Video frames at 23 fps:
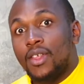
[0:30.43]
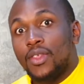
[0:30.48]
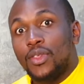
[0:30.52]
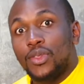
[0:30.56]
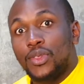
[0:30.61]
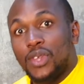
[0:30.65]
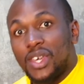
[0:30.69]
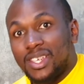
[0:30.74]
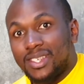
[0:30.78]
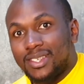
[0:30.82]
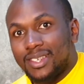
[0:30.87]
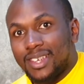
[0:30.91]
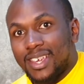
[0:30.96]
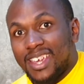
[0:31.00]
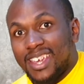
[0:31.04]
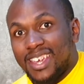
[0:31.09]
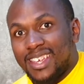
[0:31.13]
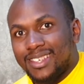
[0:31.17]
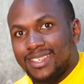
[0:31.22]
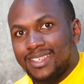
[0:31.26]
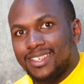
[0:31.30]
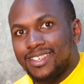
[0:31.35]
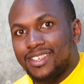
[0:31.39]
This
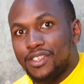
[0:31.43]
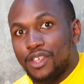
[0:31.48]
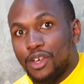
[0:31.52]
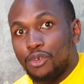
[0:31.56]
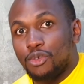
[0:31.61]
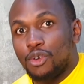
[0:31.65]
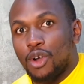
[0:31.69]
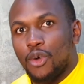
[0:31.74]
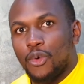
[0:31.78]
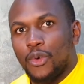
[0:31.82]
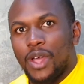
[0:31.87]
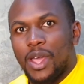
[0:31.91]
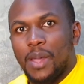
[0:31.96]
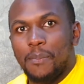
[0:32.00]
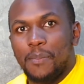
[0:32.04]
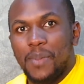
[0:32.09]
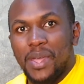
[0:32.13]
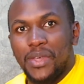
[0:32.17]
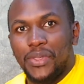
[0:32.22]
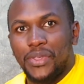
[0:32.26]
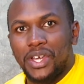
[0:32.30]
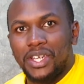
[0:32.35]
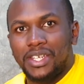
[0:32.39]
is the Huawei
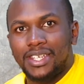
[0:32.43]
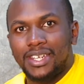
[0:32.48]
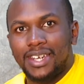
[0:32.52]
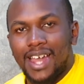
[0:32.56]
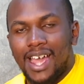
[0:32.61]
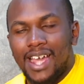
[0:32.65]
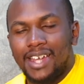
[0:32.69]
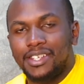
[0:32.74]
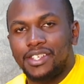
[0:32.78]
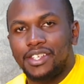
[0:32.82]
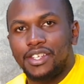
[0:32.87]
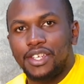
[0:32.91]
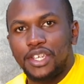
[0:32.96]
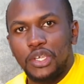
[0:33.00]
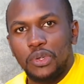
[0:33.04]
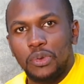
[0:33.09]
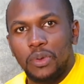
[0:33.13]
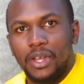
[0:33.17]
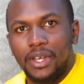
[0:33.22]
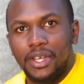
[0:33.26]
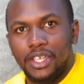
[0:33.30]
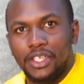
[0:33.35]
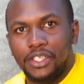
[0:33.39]
P30 Lite
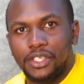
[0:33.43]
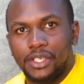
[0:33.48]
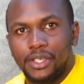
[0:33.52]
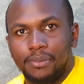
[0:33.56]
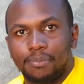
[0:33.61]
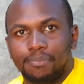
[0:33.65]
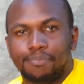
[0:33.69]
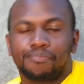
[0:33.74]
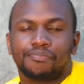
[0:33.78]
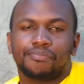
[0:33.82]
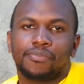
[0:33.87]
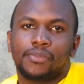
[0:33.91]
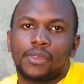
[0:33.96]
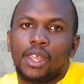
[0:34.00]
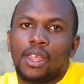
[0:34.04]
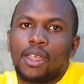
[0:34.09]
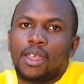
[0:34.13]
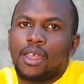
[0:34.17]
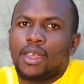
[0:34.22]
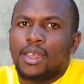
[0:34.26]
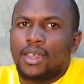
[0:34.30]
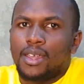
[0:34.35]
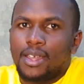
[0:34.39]
new edition.
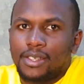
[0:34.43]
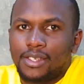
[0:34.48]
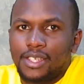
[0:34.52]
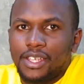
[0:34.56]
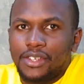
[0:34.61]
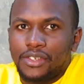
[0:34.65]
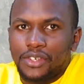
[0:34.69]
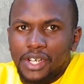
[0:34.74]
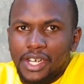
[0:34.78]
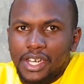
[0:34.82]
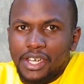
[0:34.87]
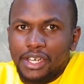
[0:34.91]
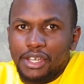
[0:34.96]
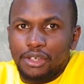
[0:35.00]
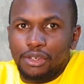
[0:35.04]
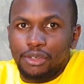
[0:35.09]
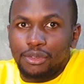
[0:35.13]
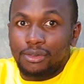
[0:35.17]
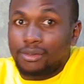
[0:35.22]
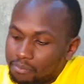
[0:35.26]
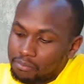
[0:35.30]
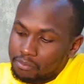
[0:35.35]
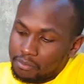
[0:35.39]
Is it really
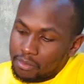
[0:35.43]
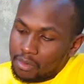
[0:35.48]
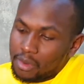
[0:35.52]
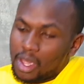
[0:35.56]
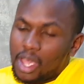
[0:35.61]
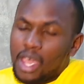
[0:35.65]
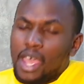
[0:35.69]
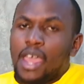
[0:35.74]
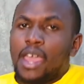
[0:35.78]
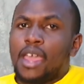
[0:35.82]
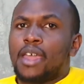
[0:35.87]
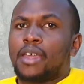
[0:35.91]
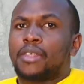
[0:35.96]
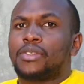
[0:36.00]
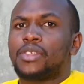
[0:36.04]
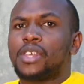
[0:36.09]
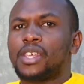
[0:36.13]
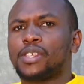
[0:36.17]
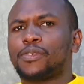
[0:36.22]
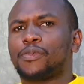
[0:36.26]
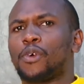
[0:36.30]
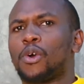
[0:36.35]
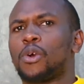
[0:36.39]
new?
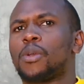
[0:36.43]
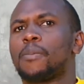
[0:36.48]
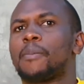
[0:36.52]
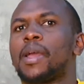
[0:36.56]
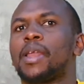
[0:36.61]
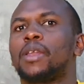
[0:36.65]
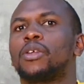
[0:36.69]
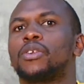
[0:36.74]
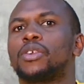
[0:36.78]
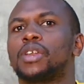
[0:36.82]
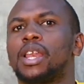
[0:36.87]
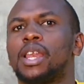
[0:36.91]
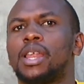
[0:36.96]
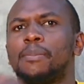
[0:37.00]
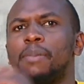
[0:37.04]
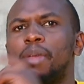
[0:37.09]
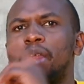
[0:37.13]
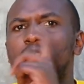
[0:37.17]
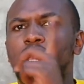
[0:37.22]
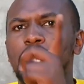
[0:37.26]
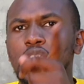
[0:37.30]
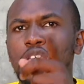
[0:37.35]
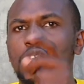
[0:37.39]
This phone might not really
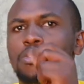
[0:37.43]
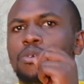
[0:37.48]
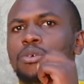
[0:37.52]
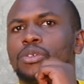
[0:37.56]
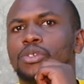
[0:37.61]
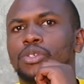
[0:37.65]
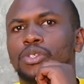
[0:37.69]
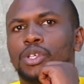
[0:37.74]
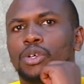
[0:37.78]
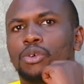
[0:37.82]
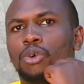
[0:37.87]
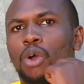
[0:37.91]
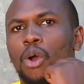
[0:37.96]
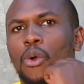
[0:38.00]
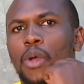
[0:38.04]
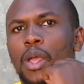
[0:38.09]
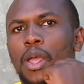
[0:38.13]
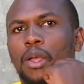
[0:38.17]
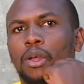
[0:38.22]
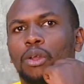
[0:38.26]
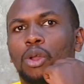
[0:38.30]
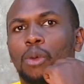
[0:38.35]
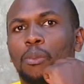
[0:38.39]
be new to the
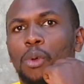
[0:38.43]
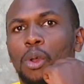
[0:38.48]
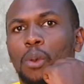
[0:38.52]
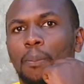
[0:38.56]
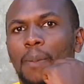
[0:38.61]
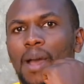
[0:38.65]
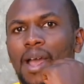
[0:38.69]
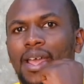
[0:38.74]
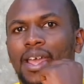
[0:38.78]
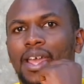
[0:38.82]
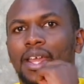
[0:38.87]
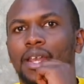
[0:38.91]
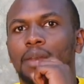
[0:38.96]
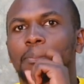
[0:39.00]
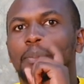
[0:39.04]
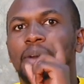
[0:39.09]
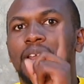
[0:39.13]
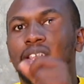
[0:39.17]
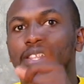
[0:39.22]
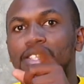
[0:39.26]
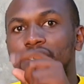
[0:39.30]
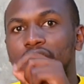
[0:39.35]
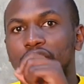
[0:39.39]
Huawei global market,
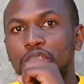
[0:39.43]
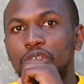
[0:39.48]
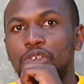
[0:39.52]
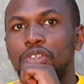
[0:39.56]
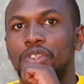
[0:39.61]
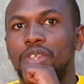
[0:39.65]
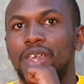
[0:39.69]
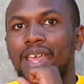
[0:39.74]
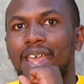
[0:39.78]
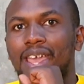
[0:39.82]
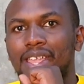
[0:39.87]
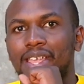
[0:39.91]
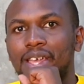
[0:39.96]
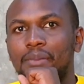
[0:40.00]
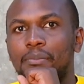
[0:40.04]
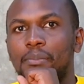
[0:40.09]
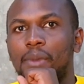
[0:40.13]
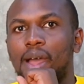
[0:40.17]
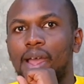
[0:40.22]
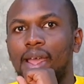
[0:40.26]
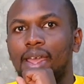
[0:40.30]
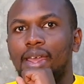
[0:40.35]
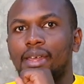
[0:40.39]
but it's new to the Kenyan
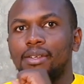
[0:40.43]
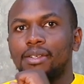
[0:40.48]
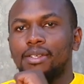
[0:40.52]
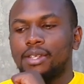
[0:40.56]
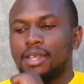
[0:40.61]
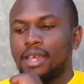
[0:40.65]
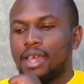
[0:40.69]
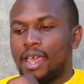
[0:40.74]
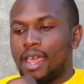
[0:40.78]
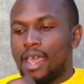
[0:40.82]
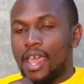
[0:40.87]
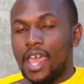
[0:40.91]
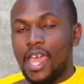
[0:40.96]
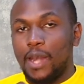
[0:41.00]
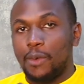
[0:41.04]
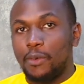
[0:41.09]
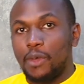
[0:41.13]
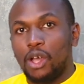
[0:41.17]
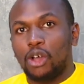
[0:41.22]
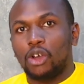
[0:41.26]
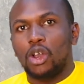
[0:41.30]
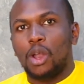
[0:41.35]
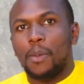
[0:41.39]
market. And
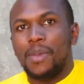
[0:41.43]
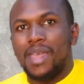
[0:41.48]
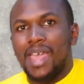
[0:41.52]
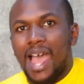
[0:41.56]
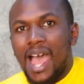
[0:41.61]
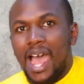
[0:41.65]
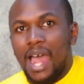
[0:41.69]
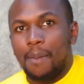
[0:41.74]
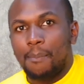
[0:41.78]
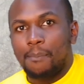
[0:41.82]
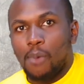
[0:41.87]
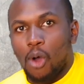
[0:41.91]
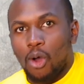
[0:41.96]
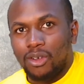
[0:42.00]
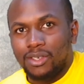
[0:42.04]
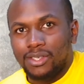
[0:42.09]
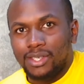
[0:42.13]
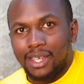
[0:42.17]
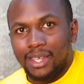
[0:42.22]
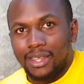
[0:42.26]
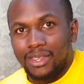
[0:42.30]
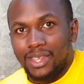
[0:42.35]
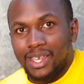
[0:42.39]
we're going to be
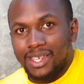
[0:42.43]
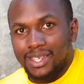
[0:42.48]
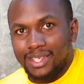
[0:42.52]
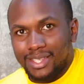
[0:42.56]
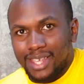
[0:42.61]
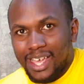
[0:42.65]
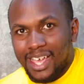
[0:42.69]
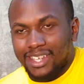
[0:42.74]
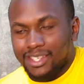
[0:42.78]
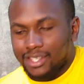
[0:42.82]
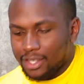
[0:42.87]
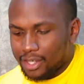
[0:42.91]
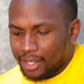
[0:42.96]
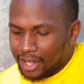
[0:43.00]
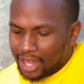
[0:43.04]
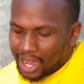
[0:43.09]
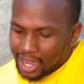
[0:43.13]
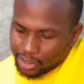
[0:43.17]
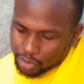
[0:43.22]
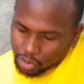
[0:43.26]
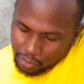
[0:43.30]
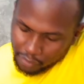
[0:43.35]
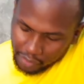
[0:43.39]
unboxing this thanks to the
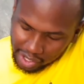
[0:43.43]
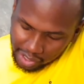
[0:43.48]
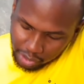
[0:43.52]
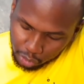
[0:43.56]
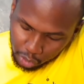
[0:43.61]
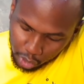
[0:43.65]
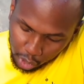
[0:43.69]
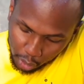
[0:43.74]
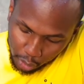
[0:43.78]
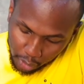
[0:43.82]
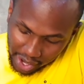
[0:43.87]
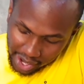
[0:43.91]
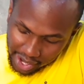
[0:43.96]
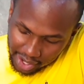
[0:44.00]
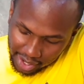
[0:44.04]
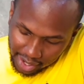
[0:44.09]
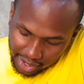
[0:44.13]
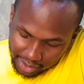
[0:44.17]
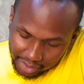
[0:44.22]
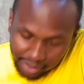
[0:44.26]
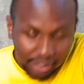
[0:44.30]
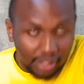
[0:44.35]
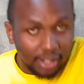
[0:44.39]
guys over at
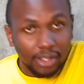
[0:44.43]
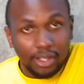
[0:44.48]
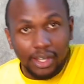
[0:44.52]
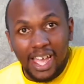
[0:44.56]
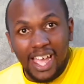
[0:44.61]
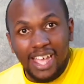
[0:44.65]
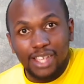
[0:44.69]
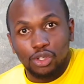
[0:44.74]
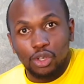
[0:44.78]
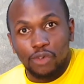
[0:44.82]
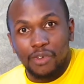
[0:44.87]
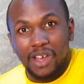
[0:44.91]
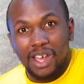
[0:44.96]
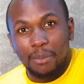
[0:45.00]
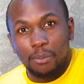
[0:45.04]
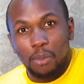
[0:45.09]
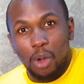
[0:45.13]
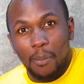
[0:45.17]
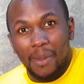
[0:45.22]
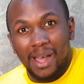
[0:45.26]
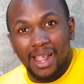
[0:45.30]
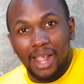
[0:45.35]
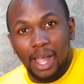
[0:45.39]
Huawei and the guys over at
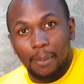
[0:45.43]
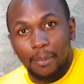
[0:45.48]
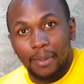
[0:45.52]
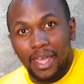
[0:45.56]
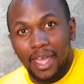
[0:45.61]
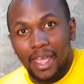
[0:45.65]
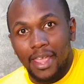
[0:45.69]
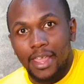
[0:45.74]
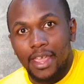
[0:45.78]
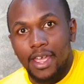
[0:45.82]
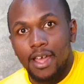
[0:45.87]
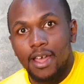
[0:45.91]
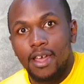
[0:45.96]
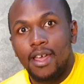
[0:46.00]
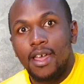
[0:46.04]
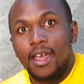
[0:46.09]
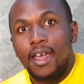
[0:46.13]
Mobile Hub Kenya.